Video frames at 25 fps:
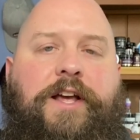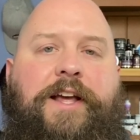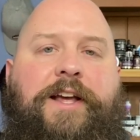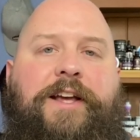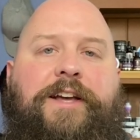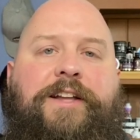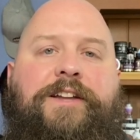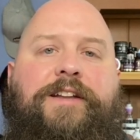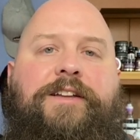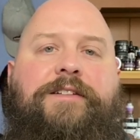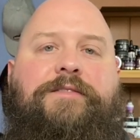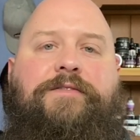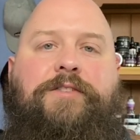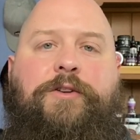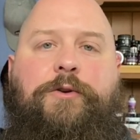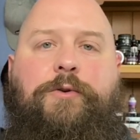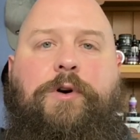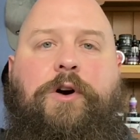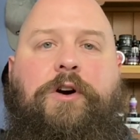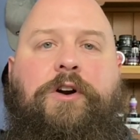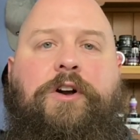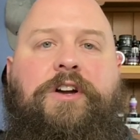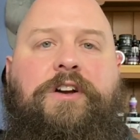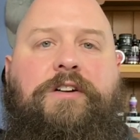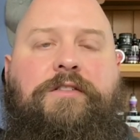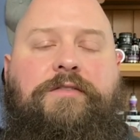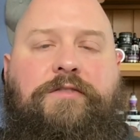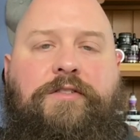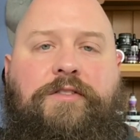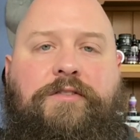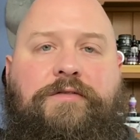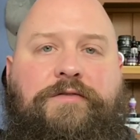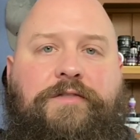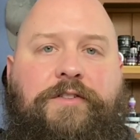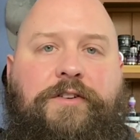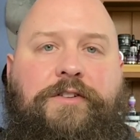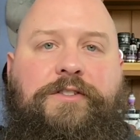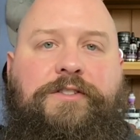and if you are here for
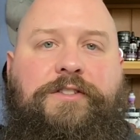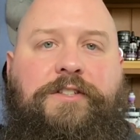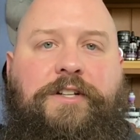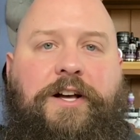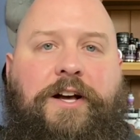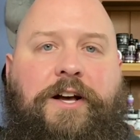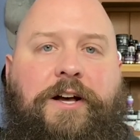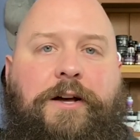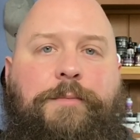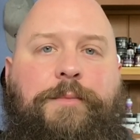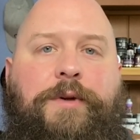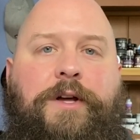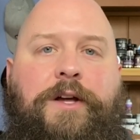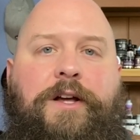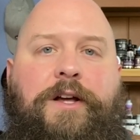the first time,